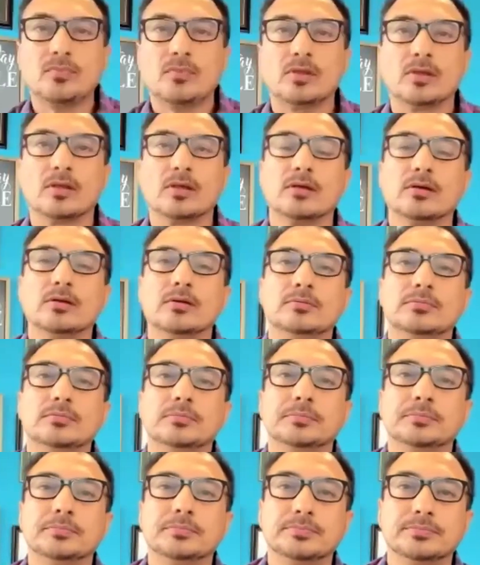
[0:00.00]
they want to go
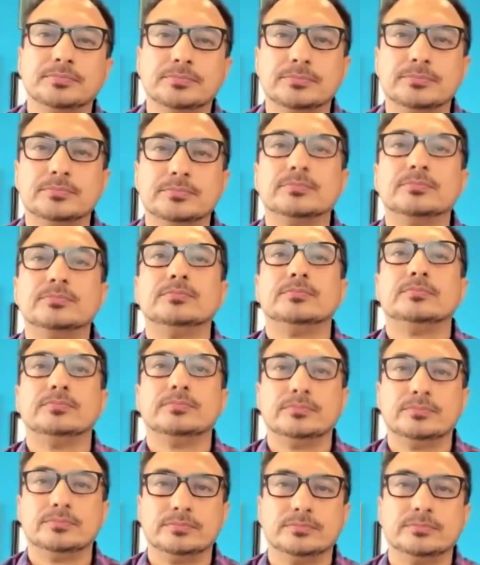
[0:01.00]
big,
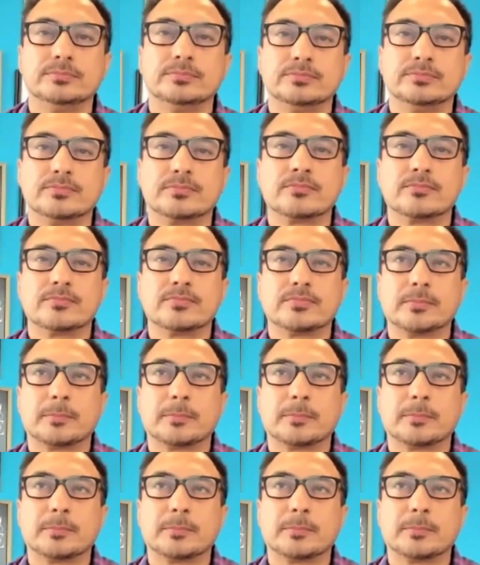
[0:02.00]
and you need to be in